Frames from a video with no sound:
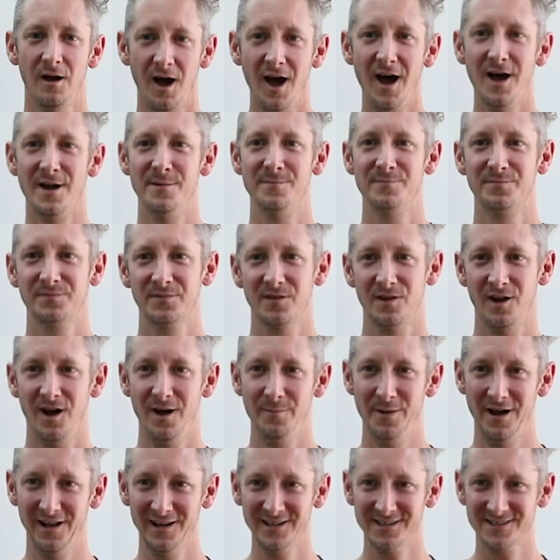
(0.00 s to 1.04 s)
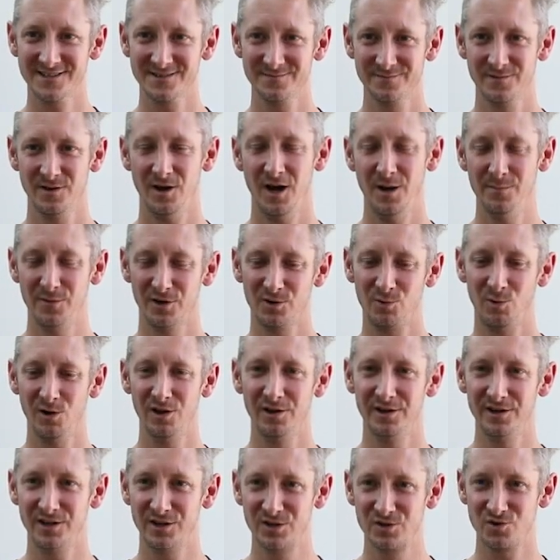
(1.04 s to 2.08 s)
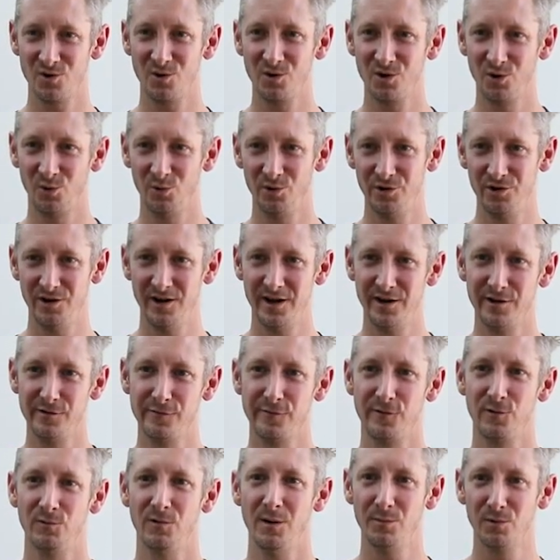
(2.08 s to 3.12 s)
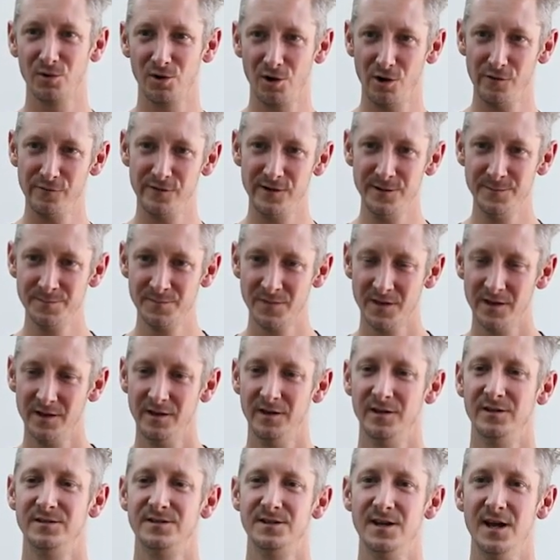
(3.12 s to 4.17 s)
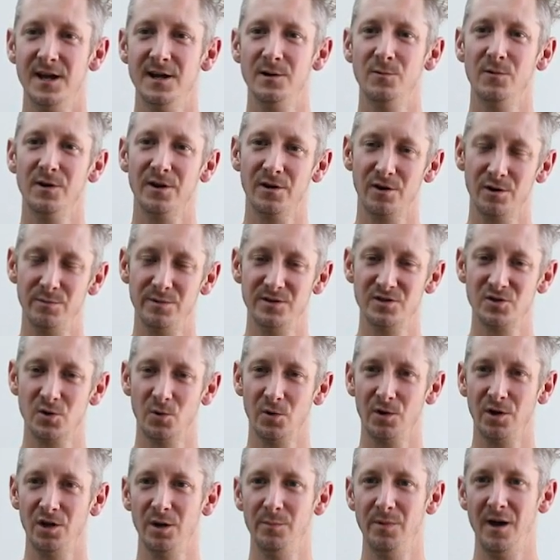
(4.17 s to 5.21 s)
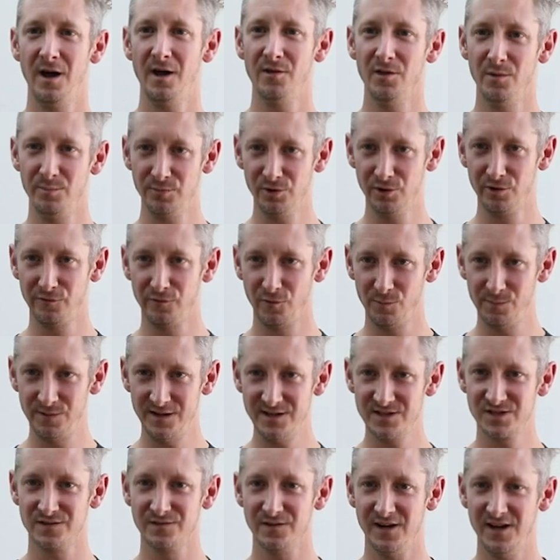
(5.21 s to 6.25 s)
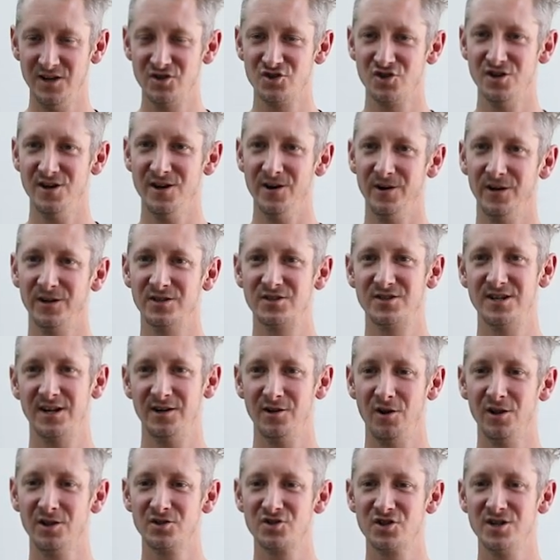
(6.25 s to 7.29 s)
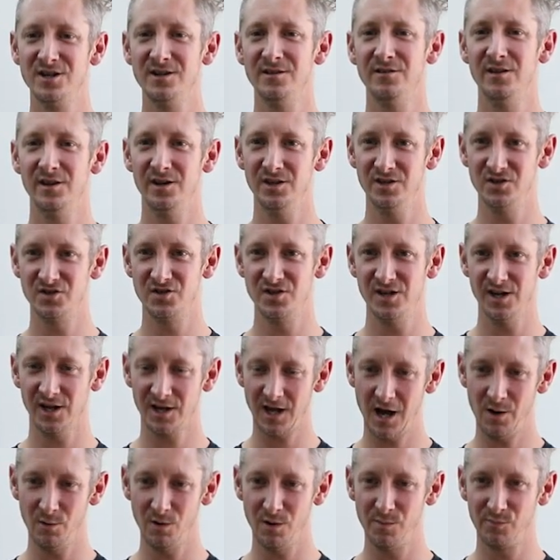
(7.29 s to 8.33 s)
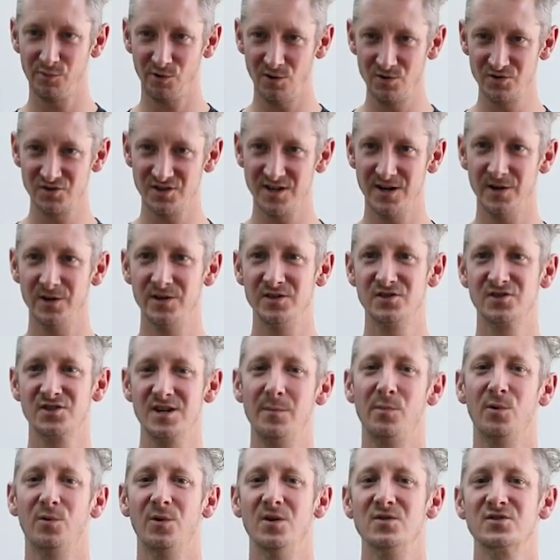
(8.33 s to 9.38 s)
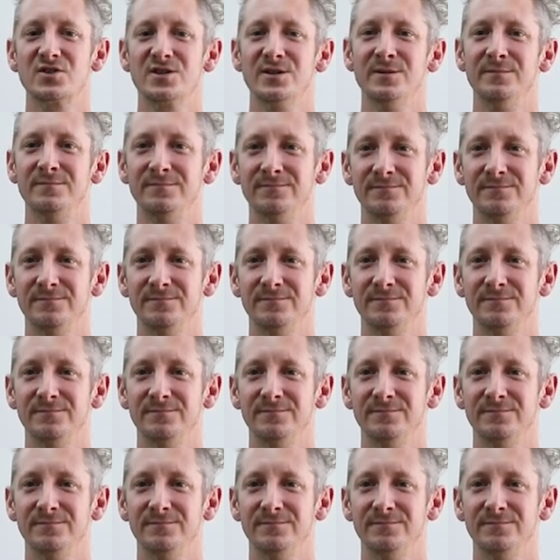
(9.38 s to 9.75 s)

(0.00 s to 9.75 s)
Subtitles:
Hi, I'm Alex. I'm the Quality Control Coordinator for Rumble Coffee. Today we're going to be talking about the beautiful piece of engineering and technology that is the Ikawa Pro Series Sample Roaster.